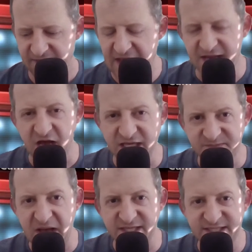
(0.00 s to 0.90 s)
that Gus
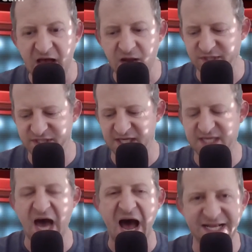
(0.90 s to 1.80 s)
Malzahn was the
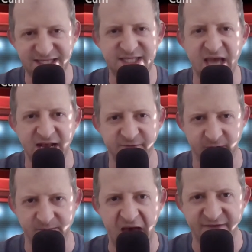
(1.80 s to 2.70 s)
godsend
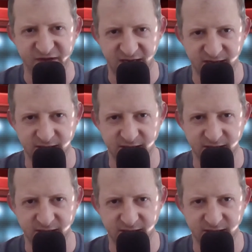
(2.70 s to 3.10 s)
from heaven.